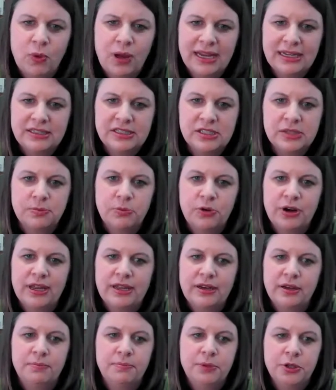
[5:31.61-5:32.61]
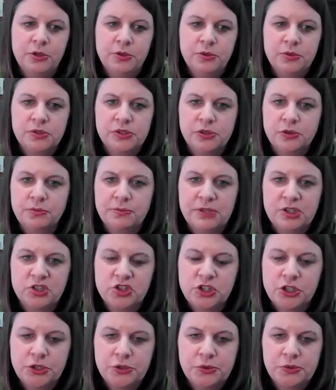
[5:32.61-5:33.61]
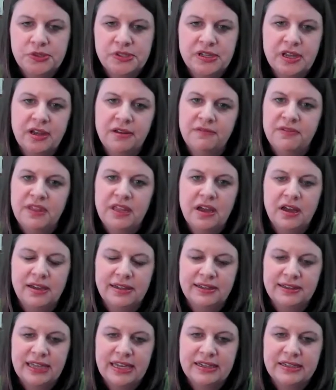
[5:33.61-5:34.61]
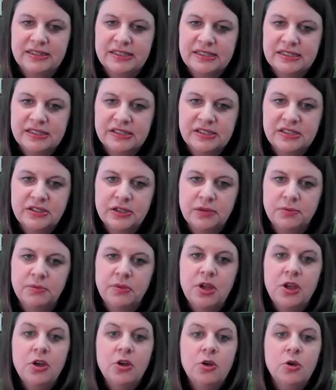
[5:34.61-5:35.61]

widespread abuse or misuse of the online system.